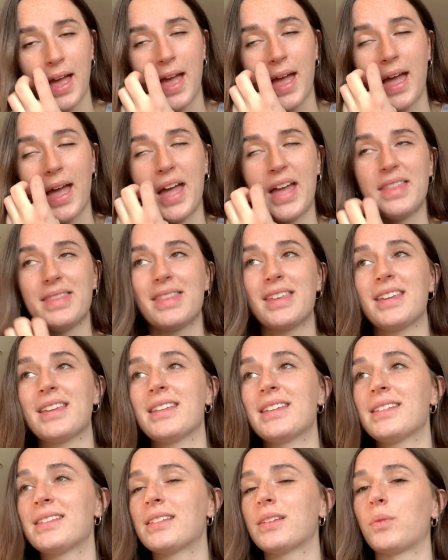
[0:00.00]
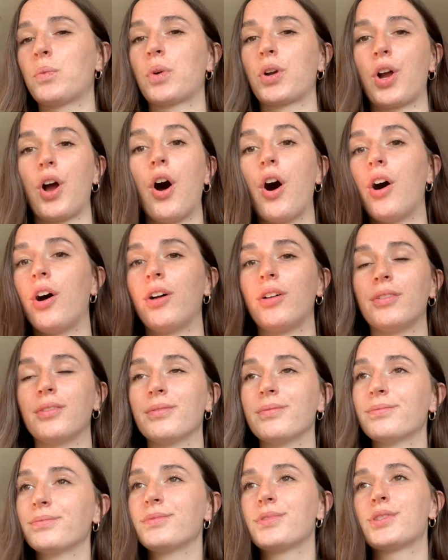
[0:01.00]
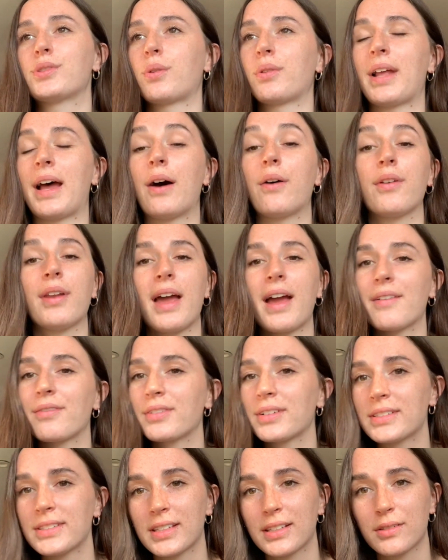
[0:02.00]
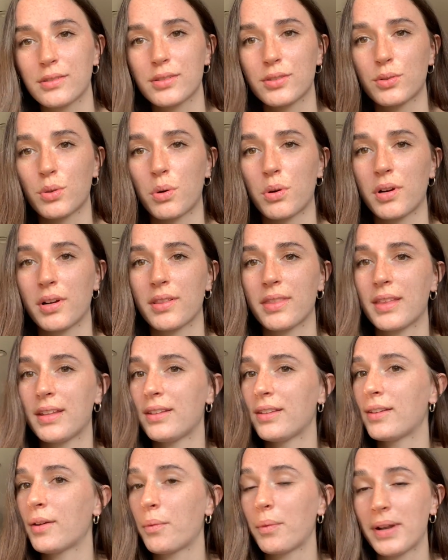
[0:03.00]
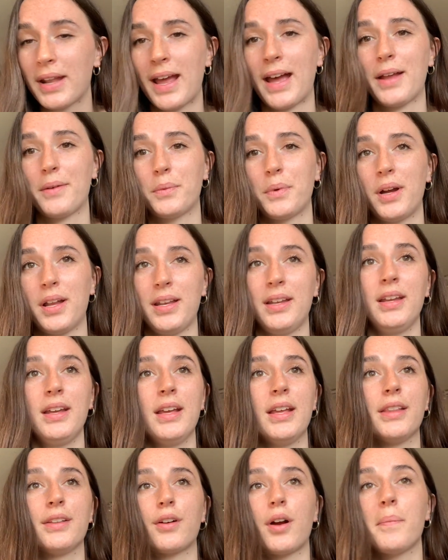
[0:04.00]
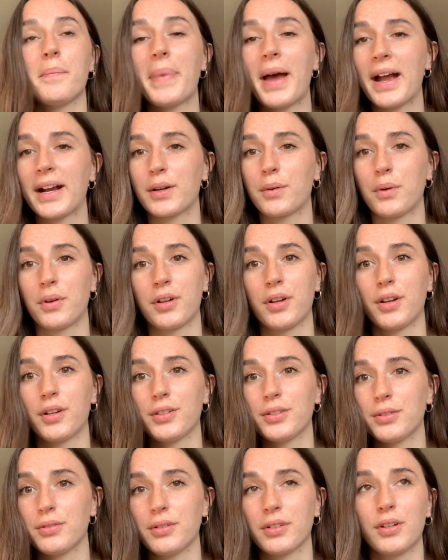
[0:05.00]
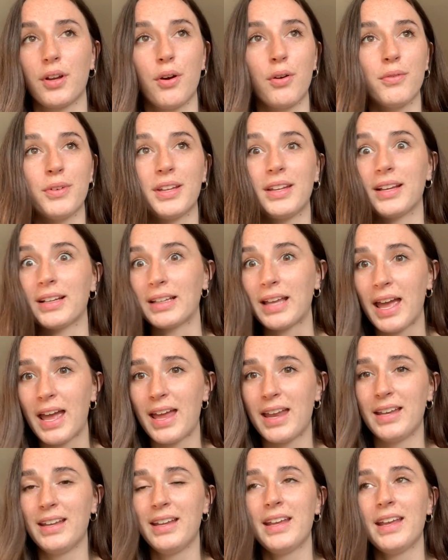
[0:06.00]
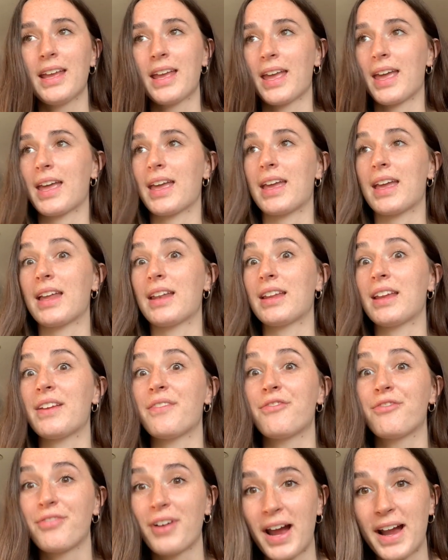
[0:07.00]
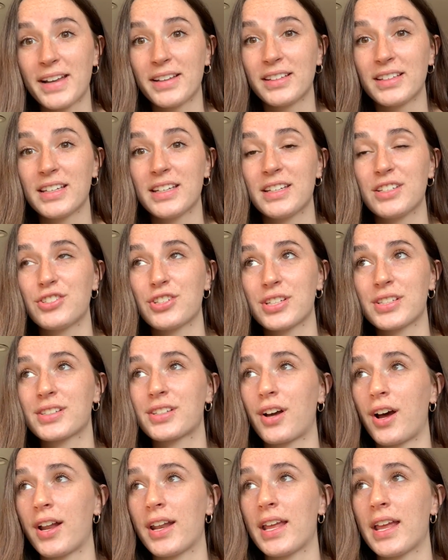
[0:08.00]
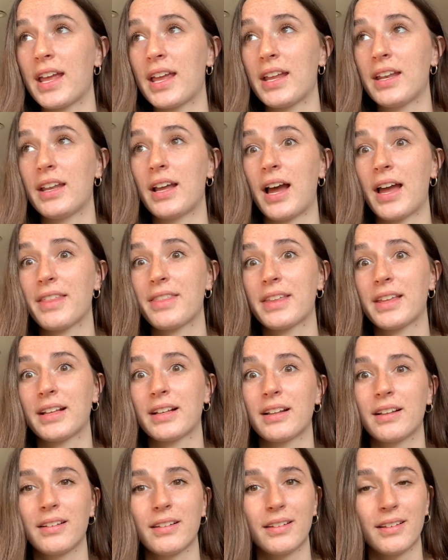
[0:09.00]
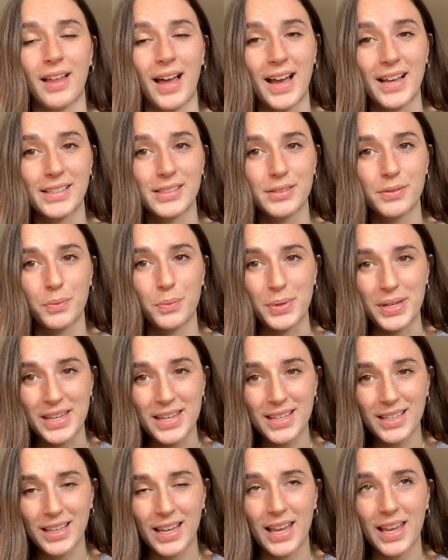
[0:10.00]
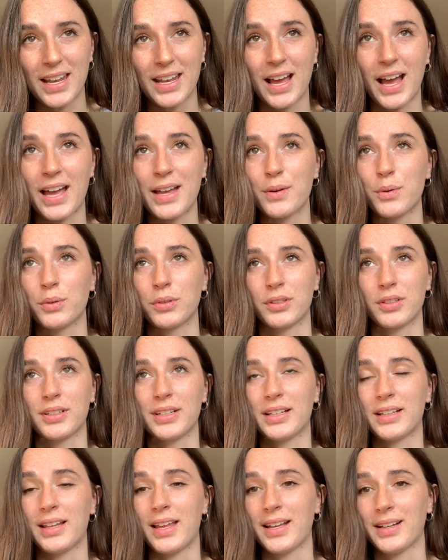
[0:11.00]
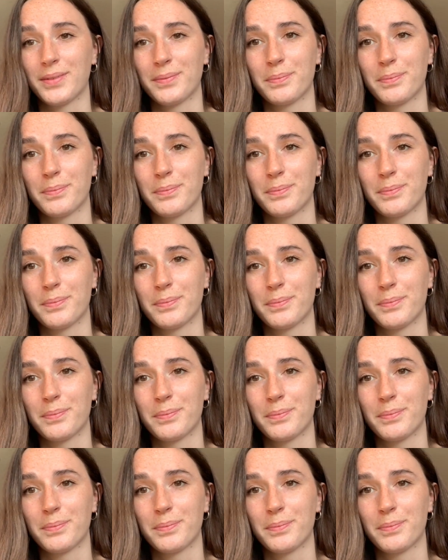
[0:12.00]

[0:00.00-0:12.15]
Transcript: And these were all sold out. Every single store, no one had one. They're on back order due to COVID again, and it finally just got in, I think, last week, and I ordered it like